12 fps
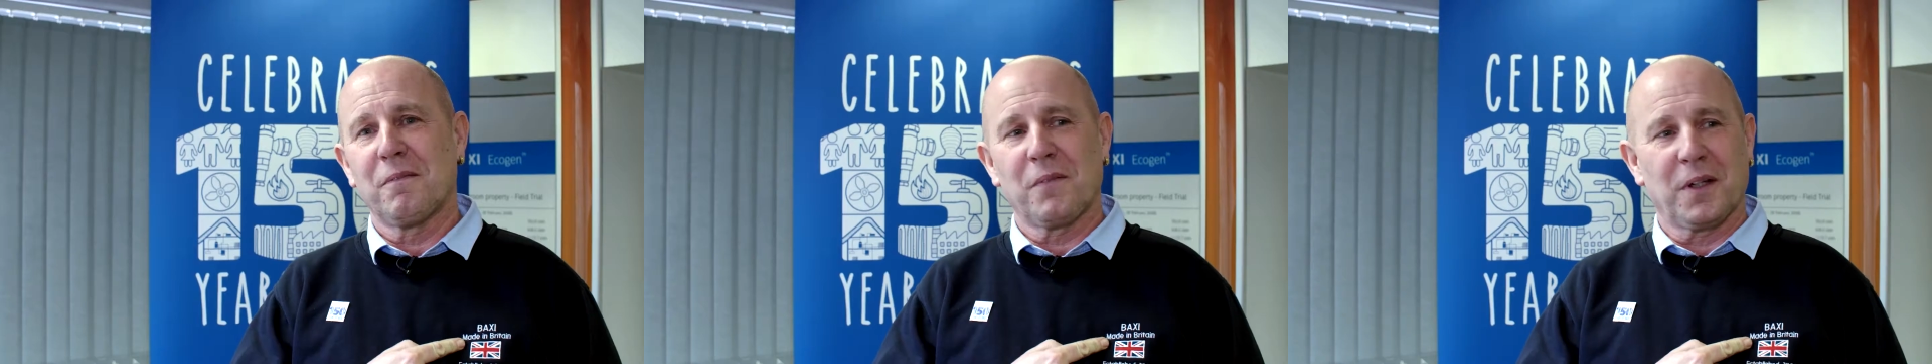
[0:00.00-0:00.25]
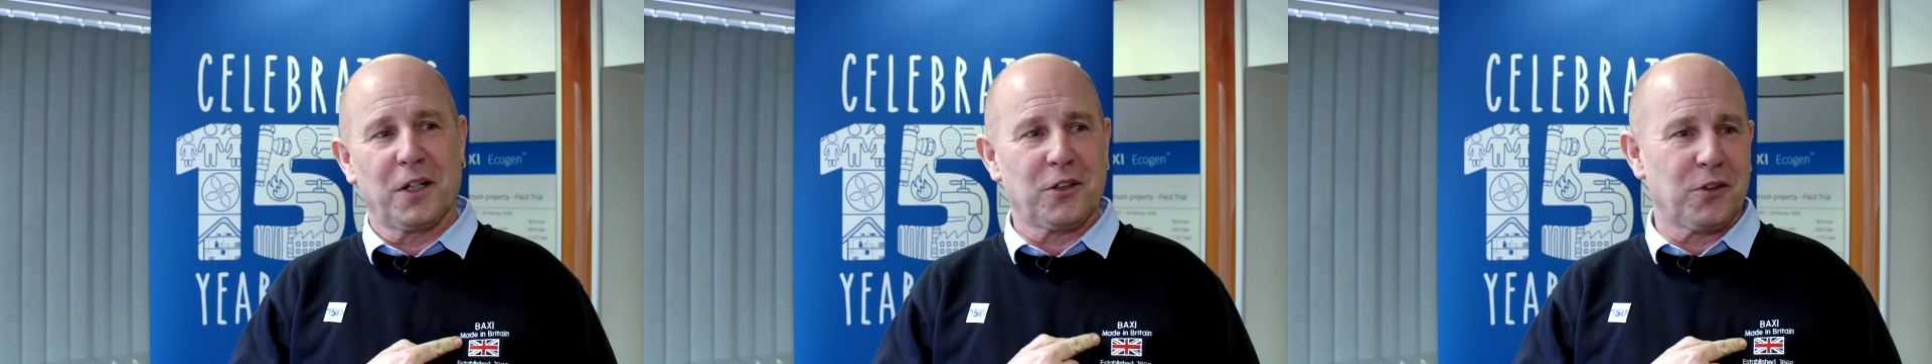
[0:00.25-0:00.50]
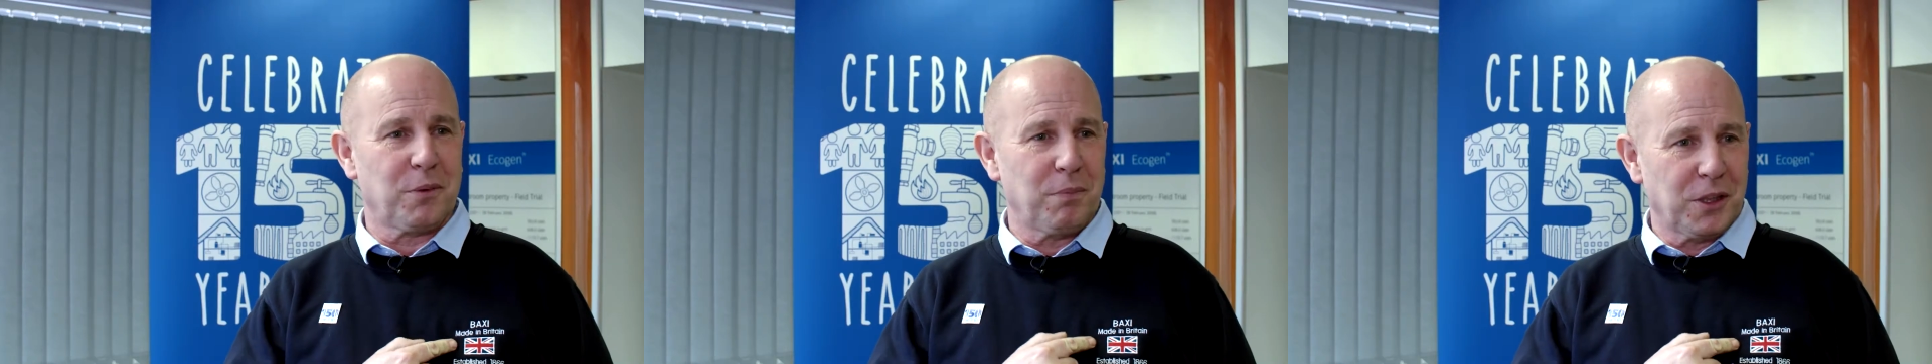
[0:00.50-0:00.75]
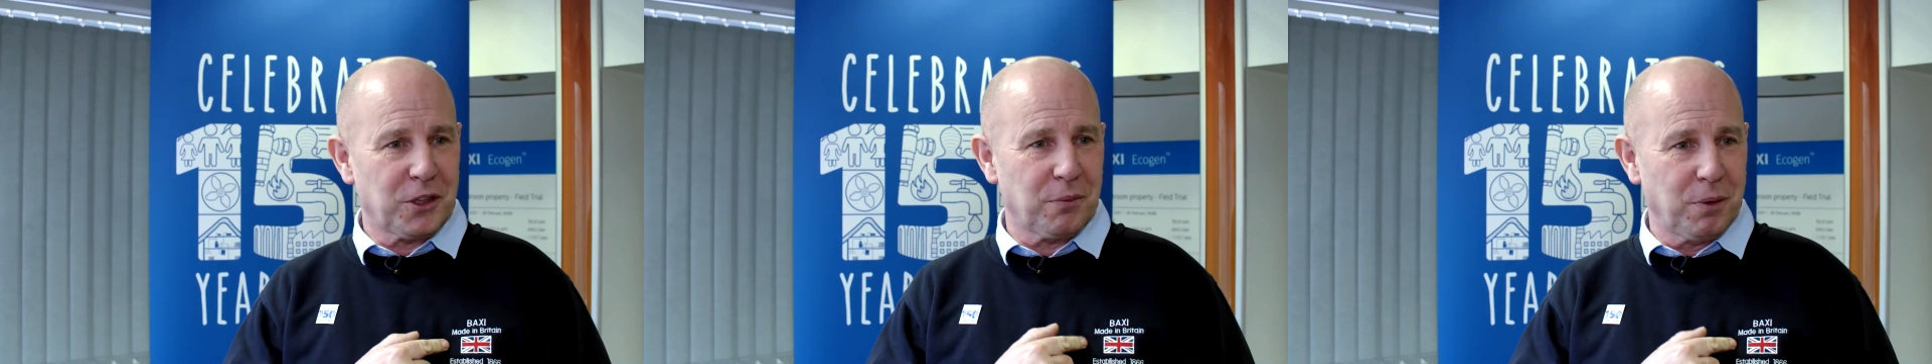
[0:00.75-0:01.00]
I suppose it's
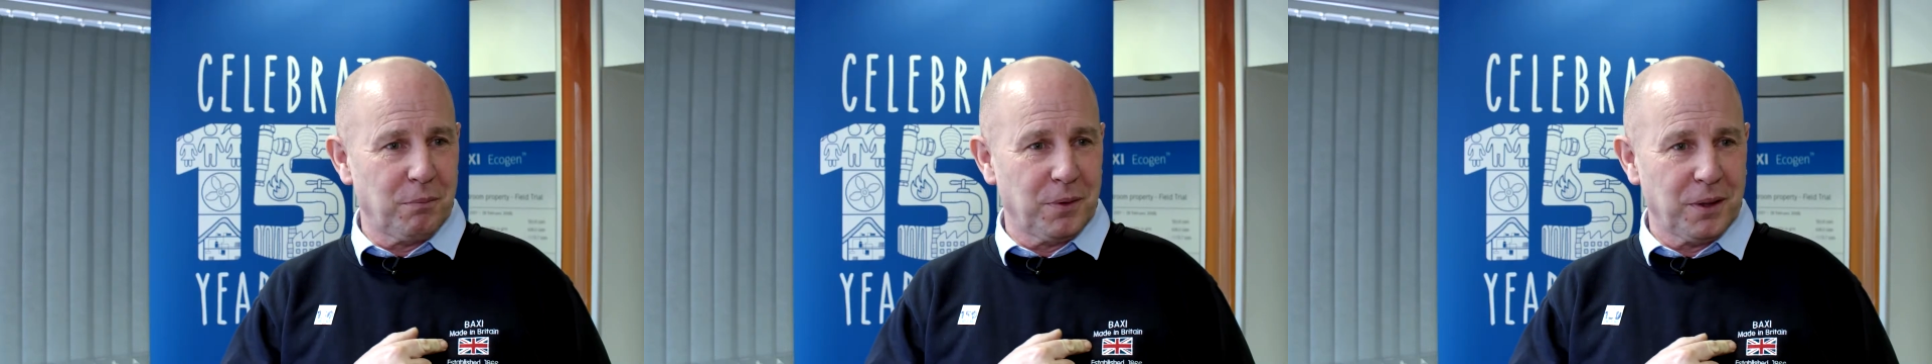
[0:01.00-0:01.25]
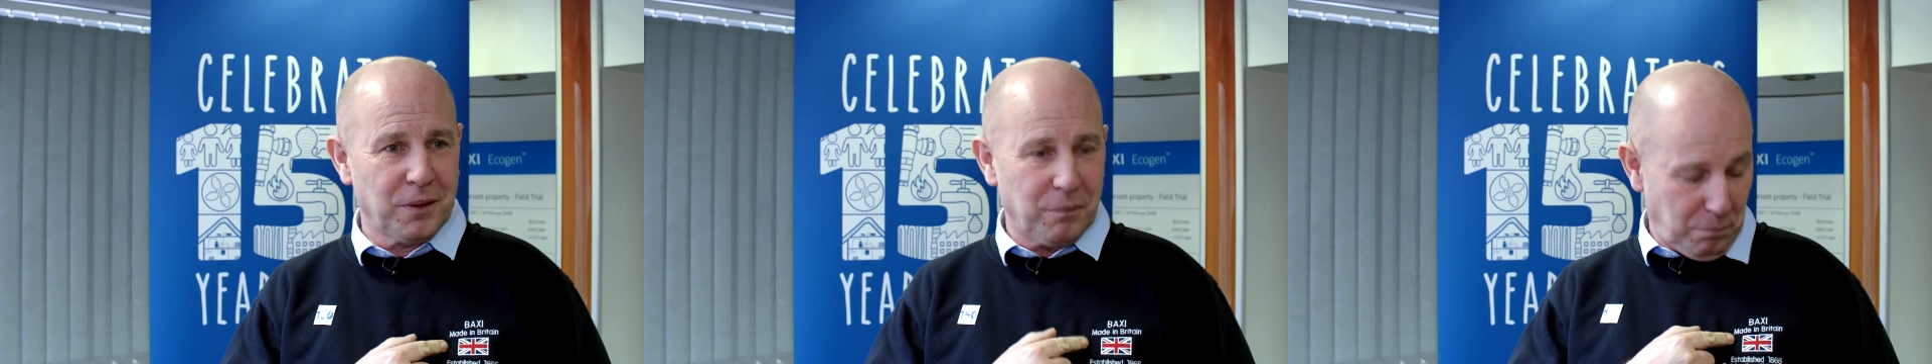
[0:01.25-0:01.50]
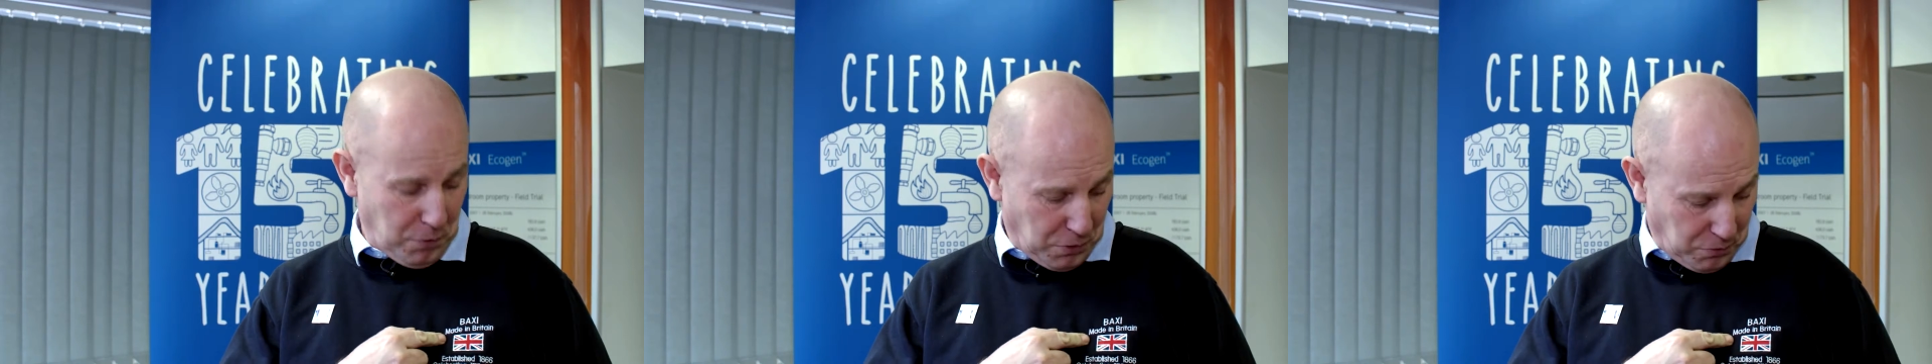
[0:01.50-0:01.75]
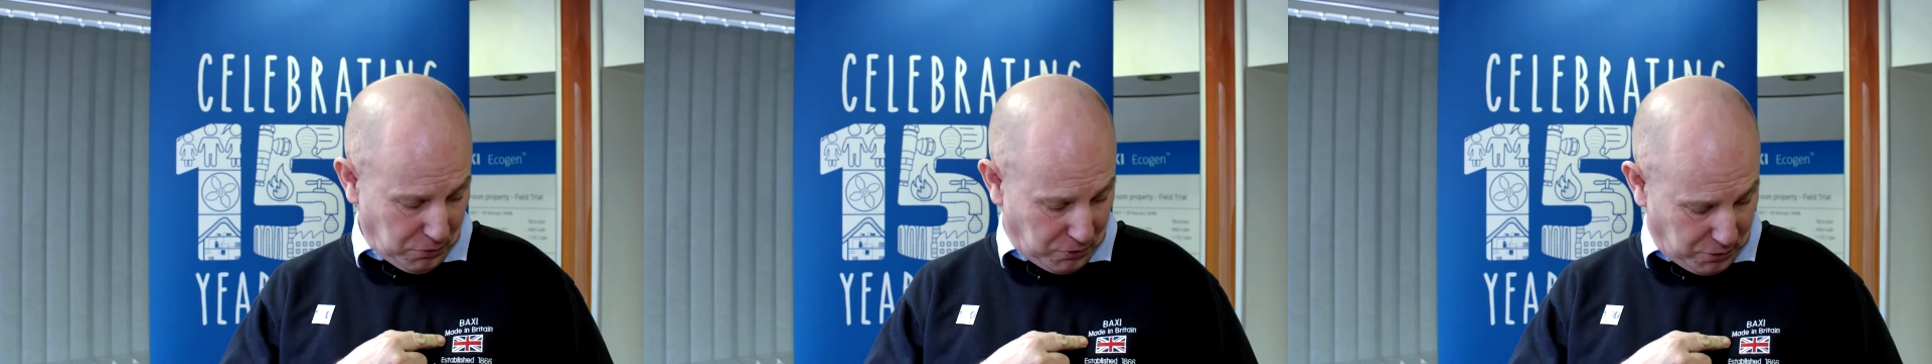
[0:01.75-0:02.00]
supposed to be made
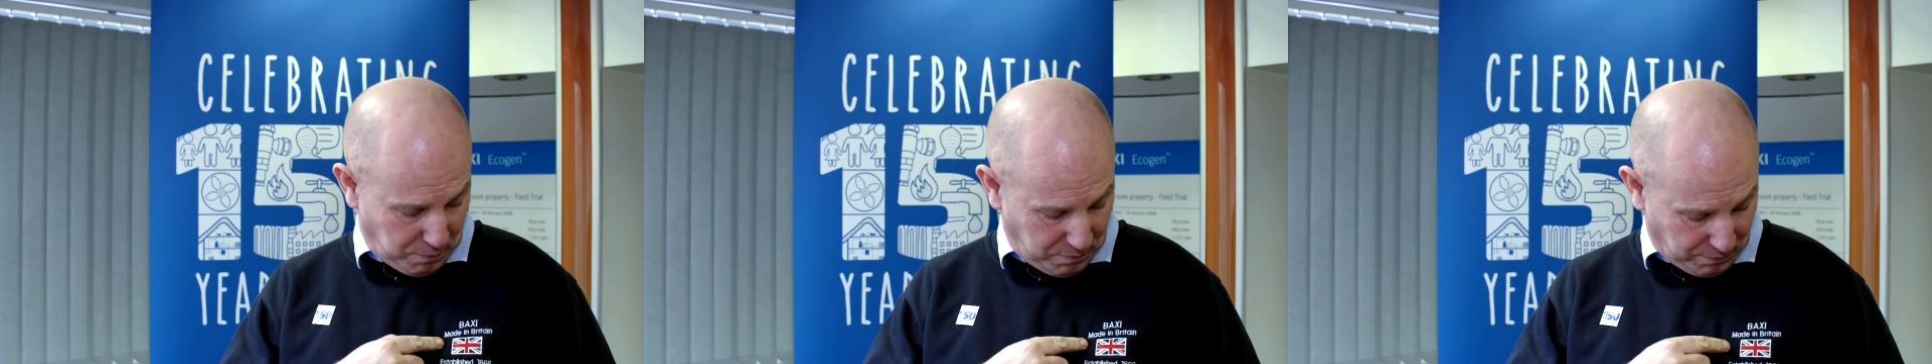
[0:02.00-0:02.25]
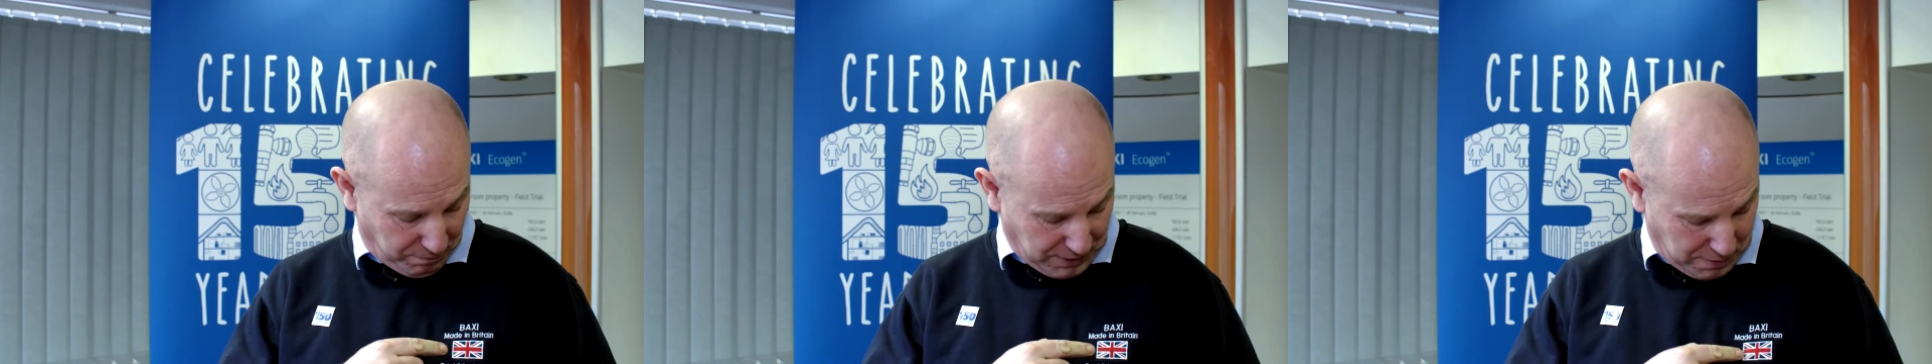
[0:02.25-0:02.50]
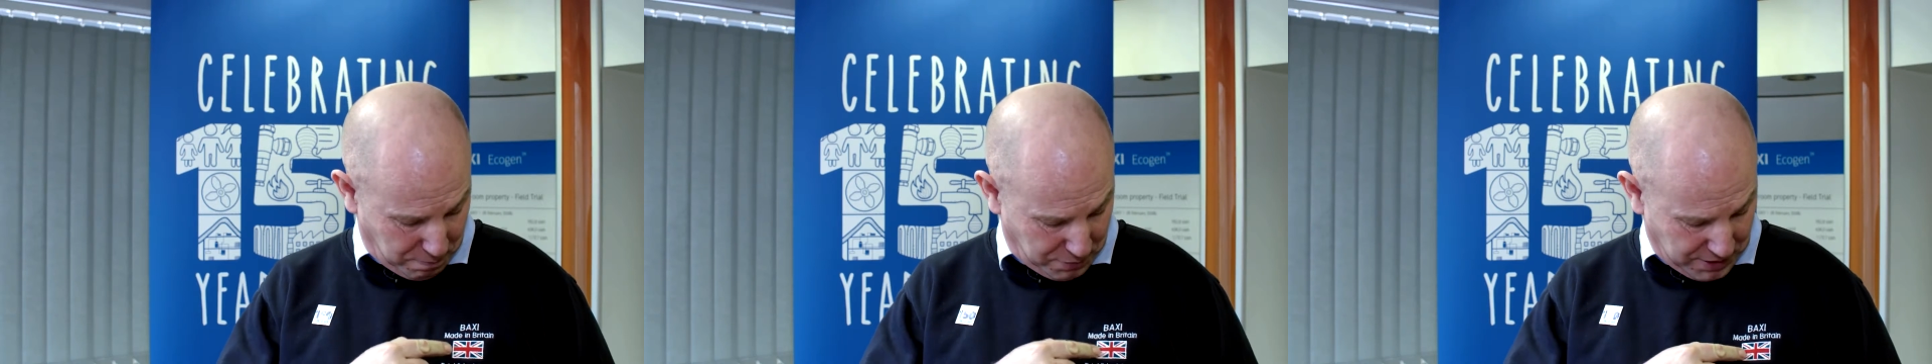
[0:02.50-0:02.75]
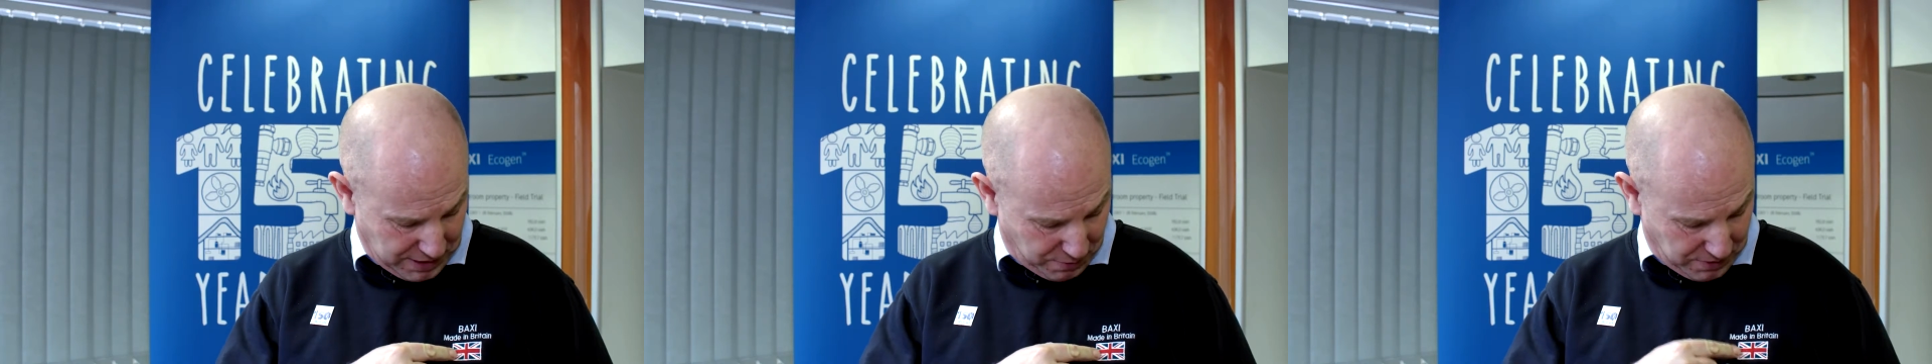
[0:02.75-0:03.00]
because I'm
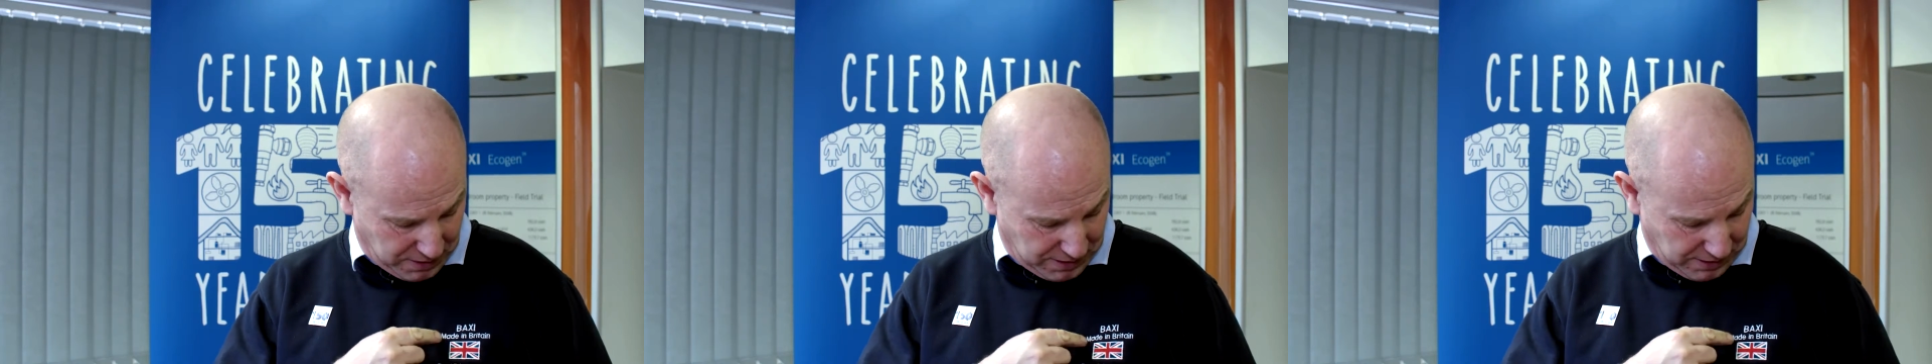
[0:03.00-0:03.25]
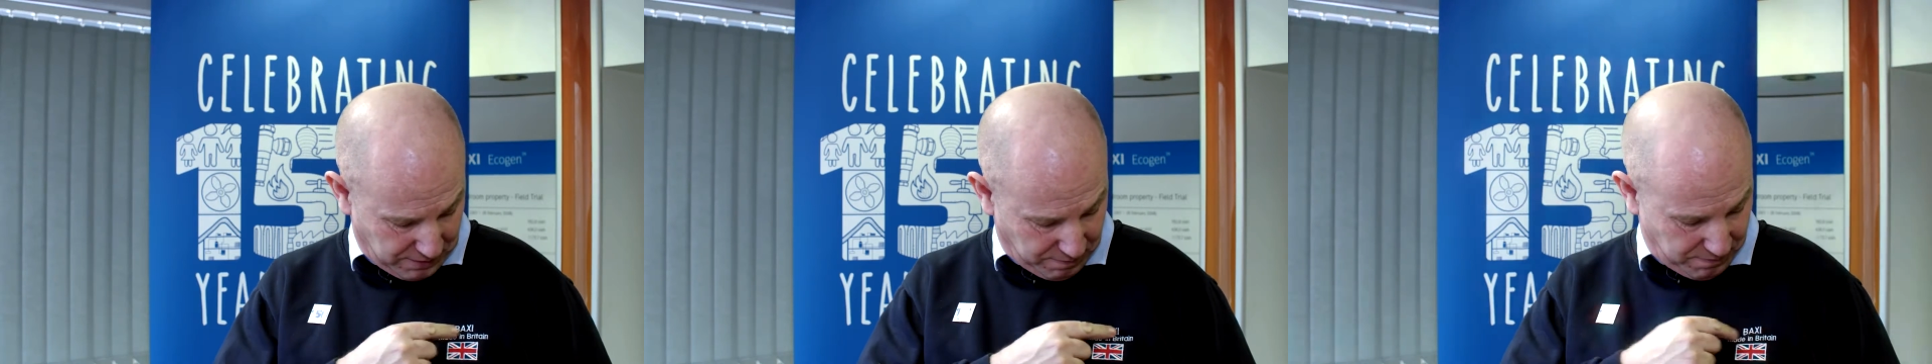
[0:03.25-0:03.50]
proud of that.